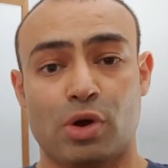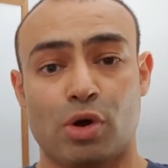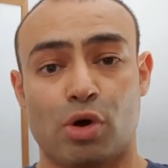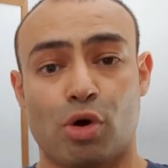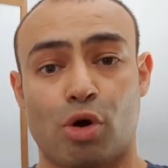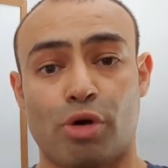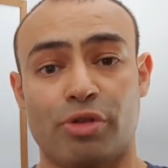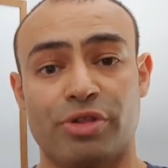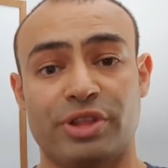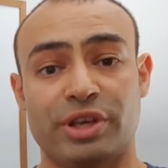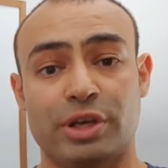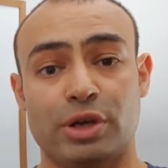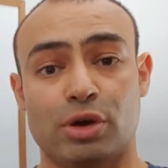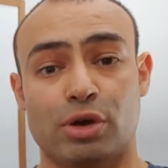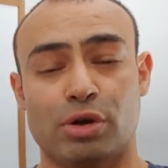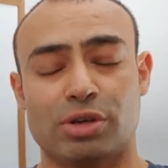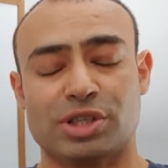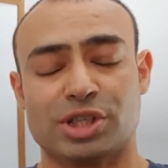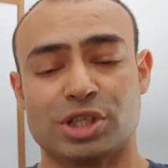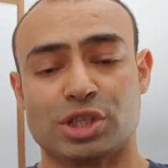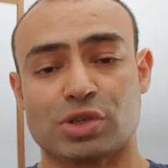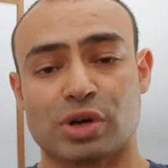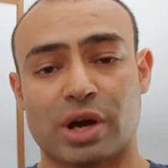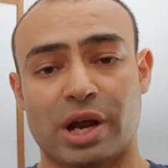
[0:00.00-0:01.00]
on the
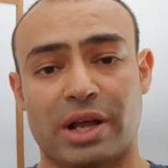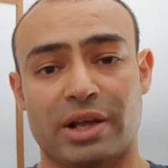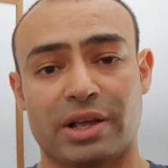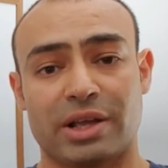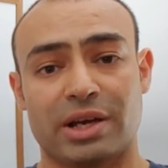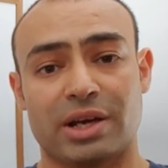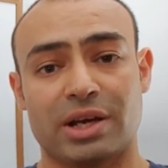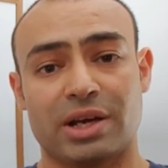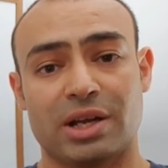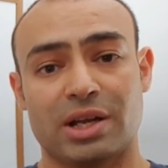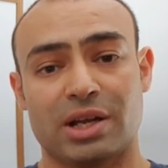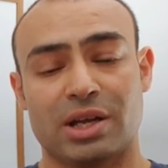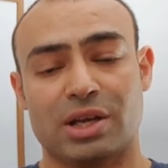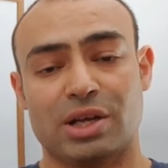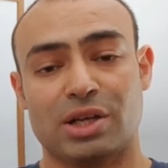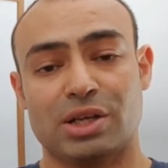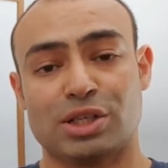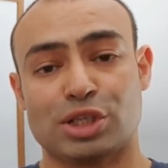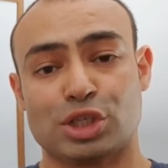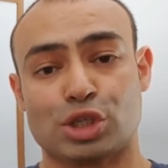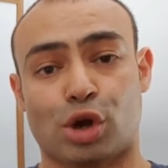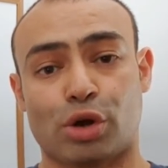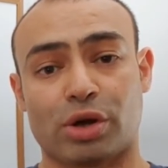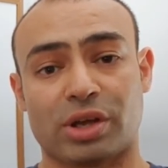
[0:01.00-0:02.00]
Australian
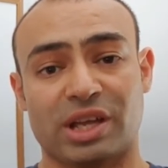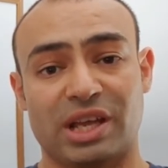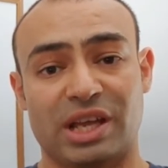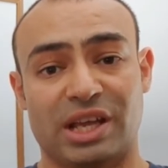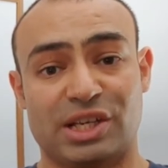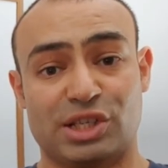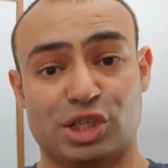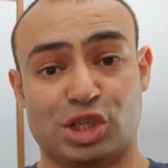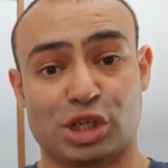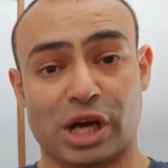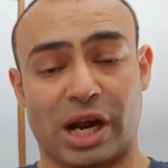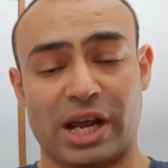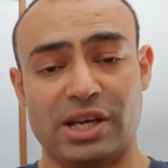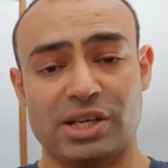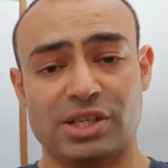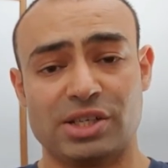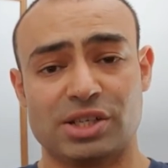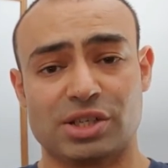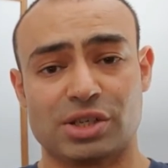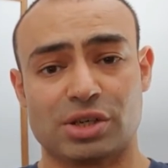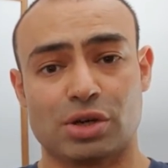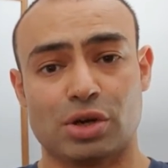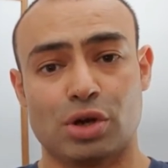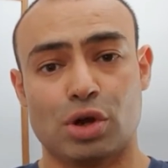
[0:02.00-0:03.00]
Stock
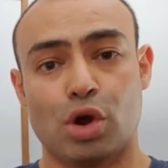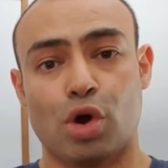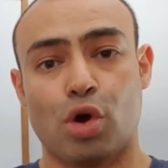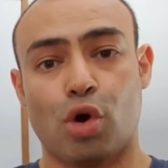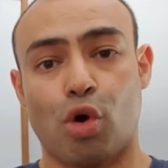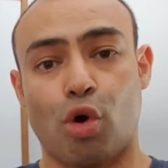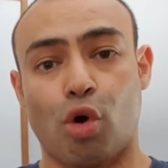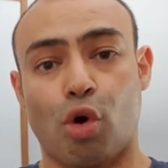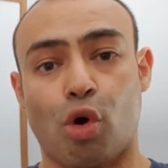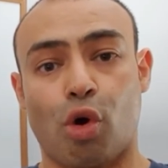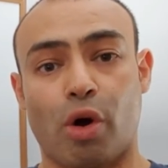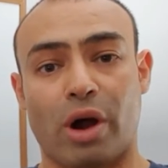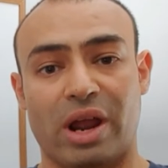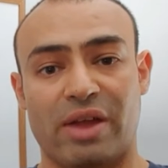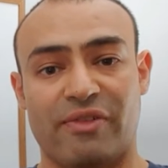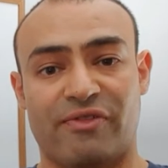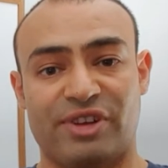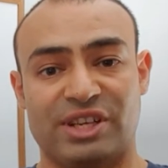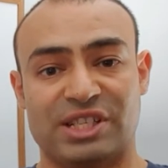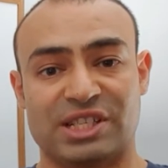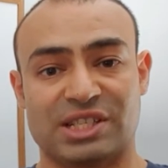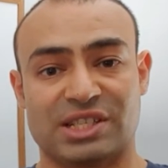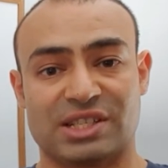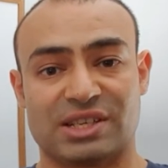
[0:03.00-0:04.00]
Exchange or if
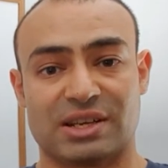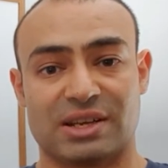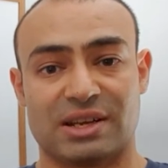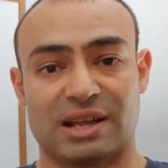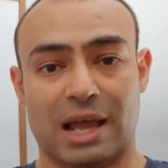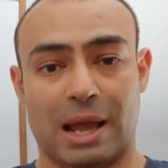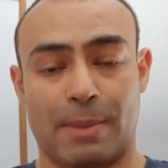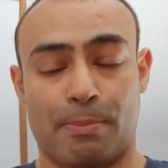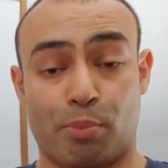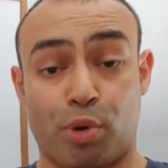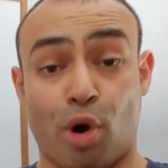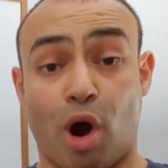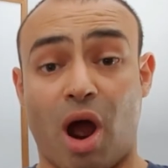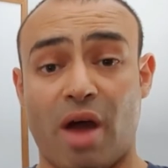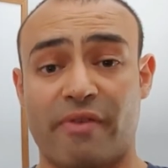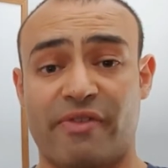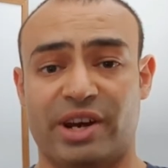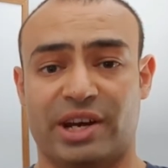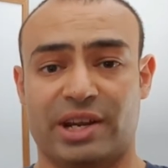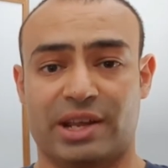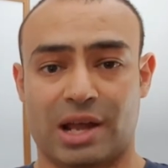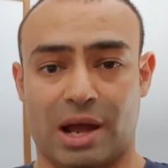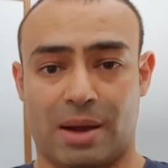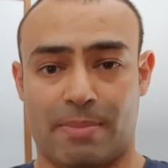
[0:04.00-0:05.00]
it's a
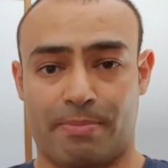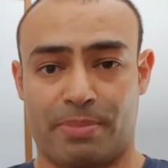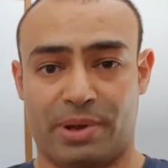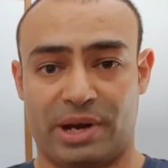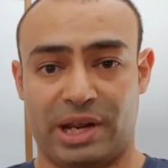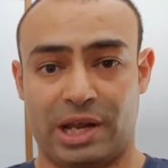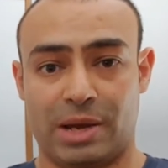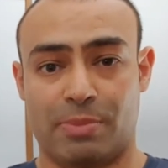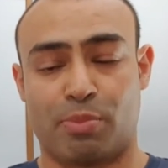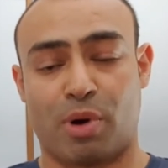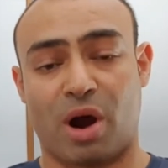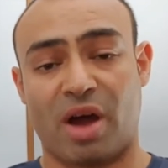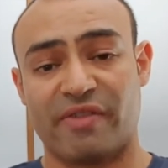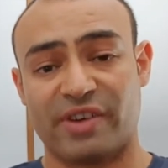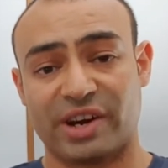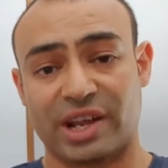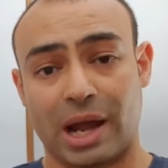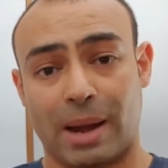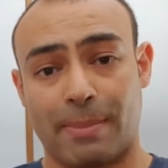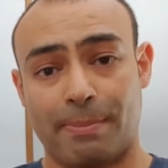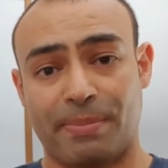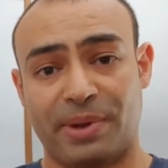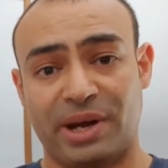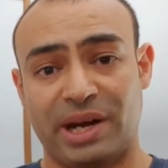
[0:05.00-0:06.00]
private company. A private
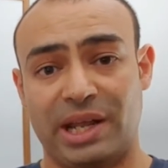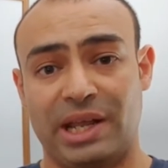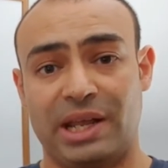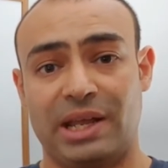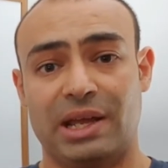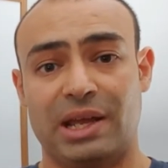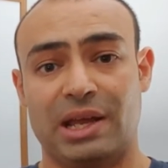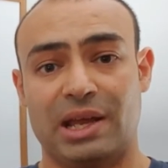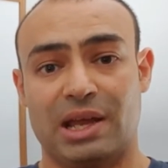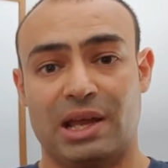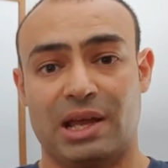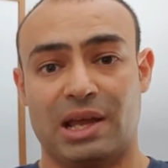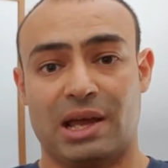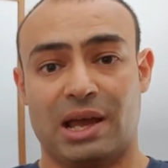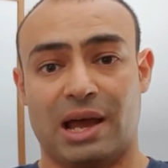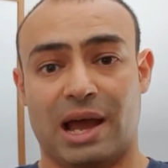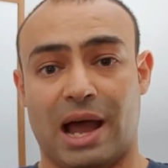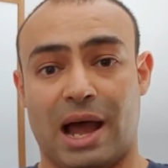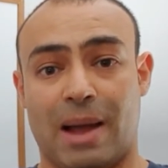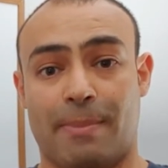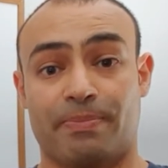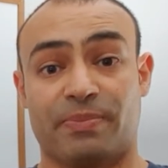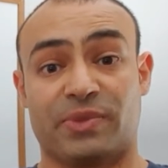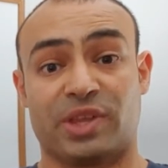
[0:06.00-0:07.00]
company
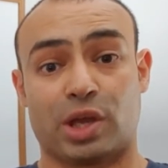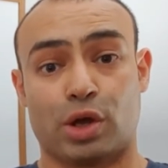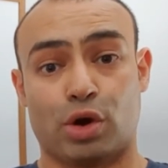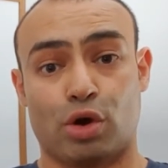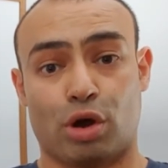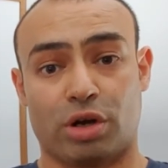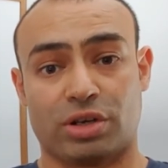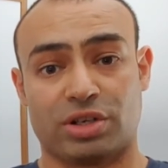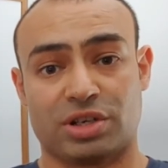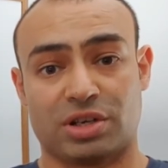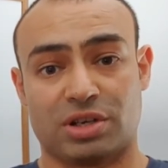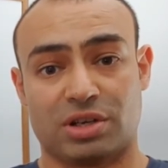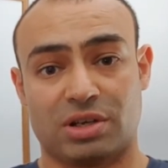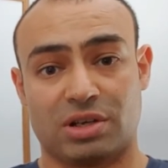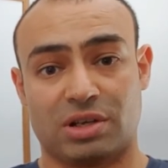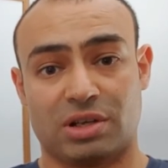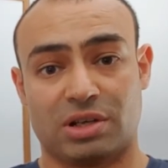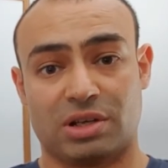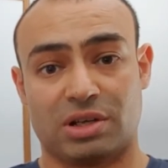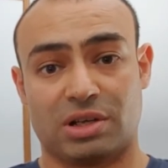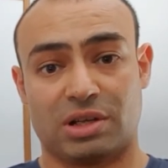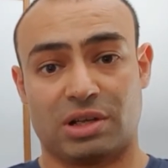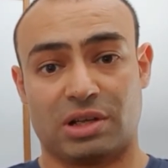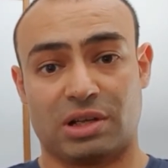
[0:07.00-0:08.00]
cannot
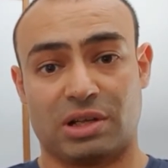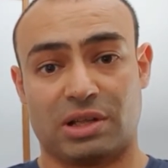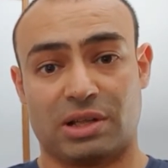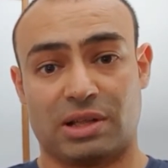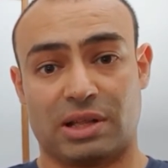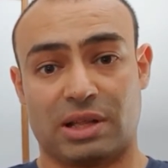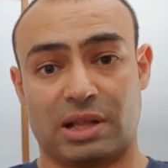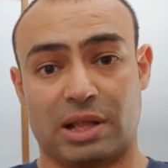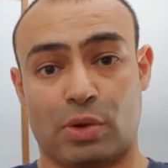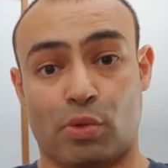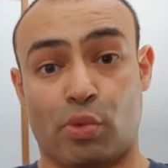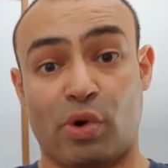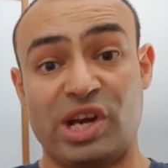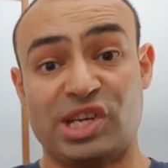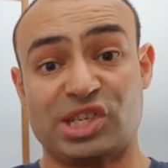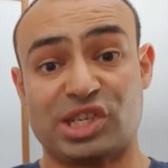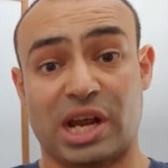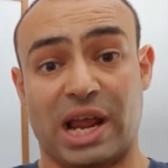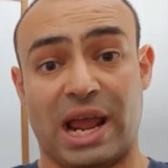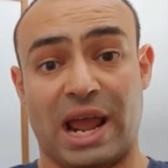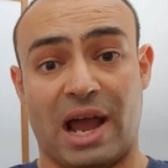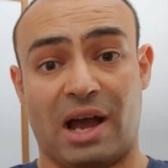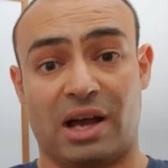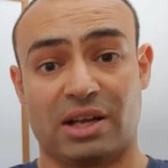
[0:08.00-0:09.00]

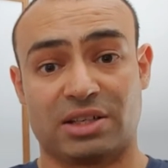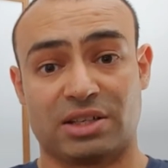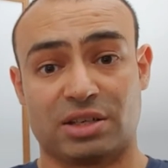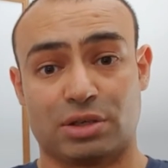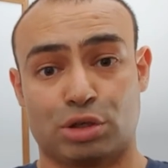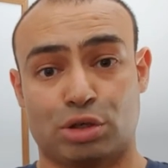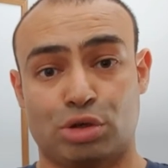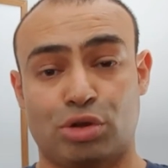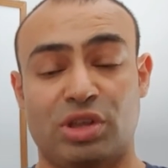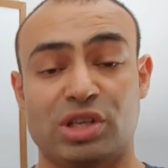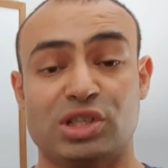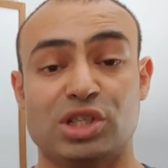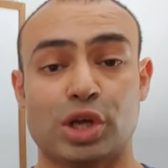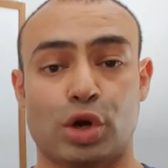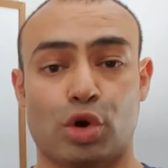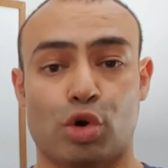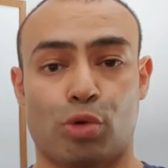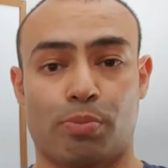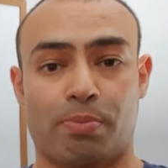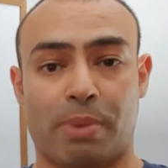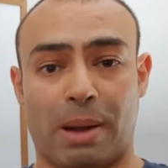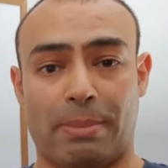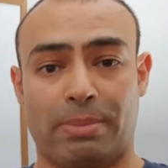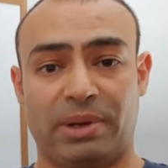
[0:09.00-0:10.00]
reach out to the
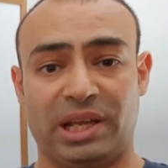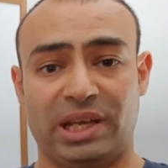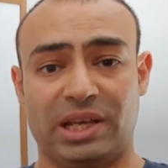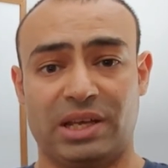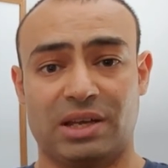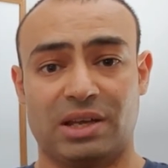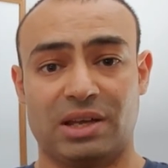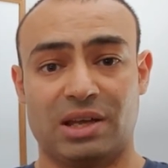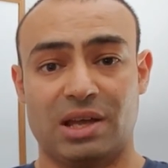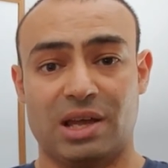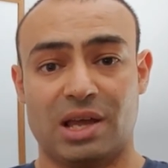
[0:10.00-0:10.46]
general public